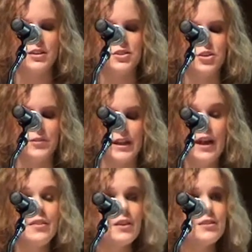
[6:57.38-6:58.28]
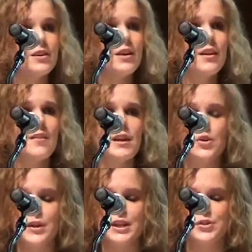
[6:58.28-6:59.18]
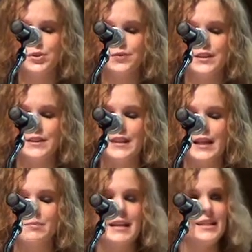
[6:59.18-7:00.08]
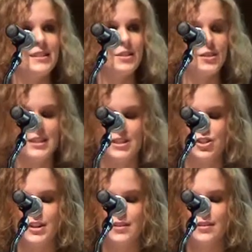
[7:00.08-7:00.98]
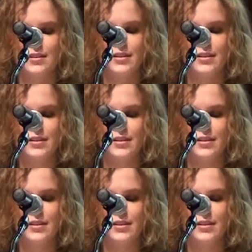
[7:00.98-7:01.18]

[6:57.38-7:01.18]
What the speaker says: on serving others than going into a field like medicine or teaching.